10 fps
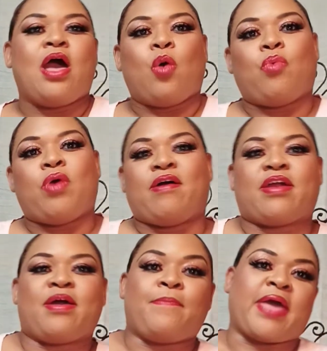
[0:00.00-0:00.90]

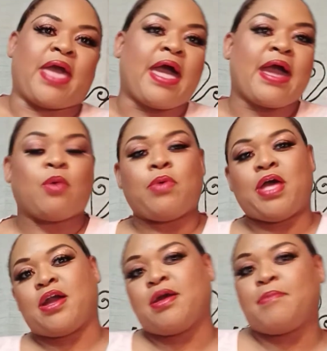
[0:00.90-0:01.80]
Welcome back,
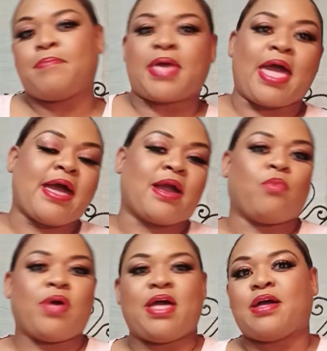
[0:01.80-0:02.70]
welcome back,
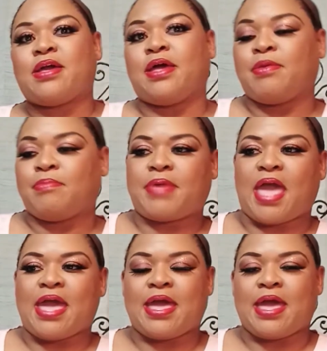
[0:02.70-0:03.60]
welcome
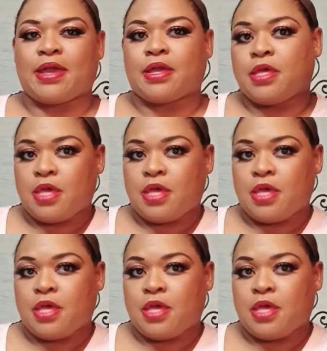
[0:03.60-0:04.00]
back.